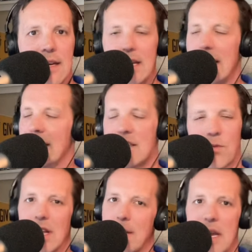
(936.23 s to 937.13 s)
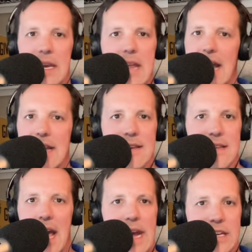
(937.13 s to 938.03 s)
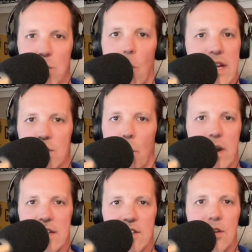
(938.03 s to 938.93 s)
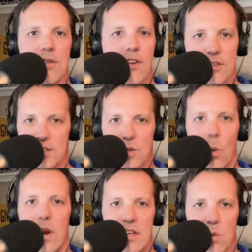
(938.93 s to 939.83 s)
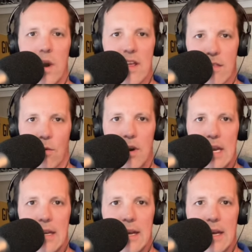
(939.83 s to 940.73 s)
it's really been night and day, 2022 versus 2023.